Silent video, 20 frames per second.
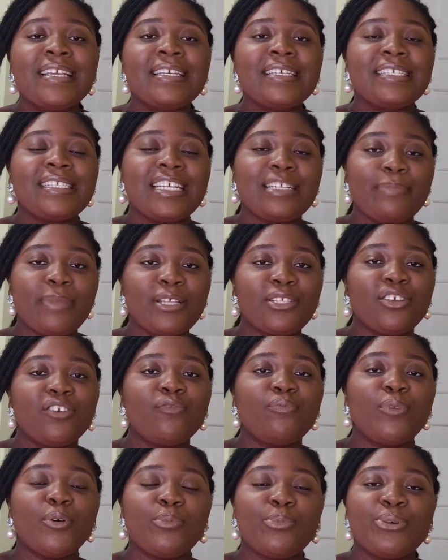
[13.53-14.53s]
statement
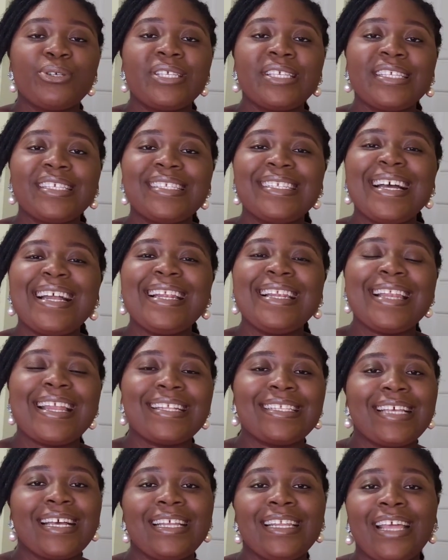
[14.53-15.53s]
of purpose is that
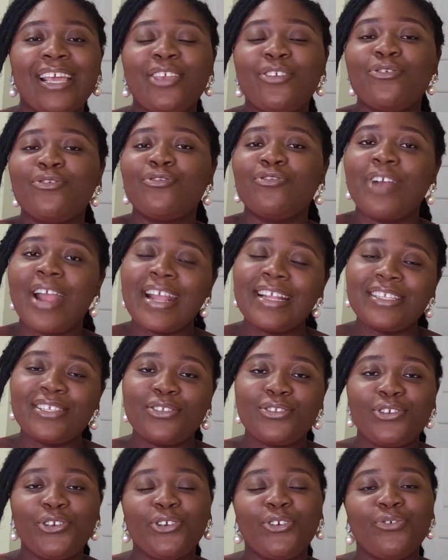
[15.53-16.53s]
letter that you write
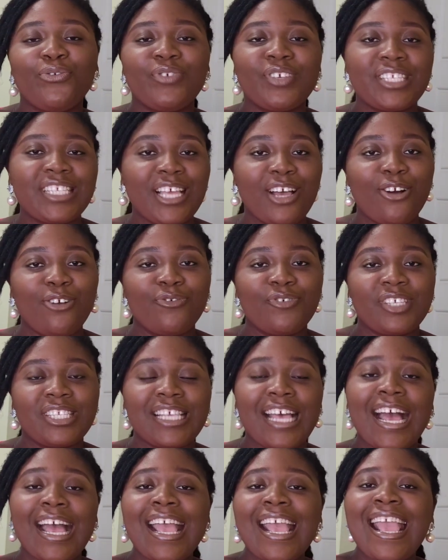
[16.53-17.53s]
to your visa
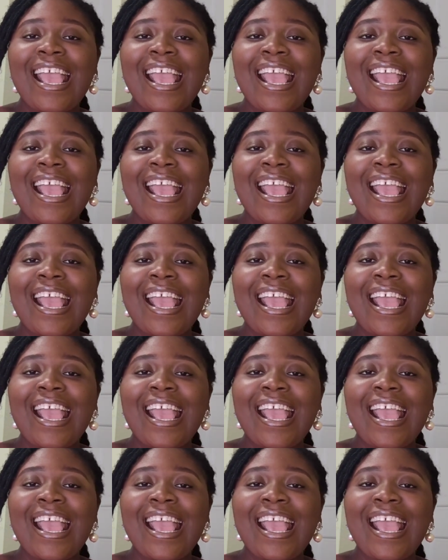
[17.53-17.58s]
officer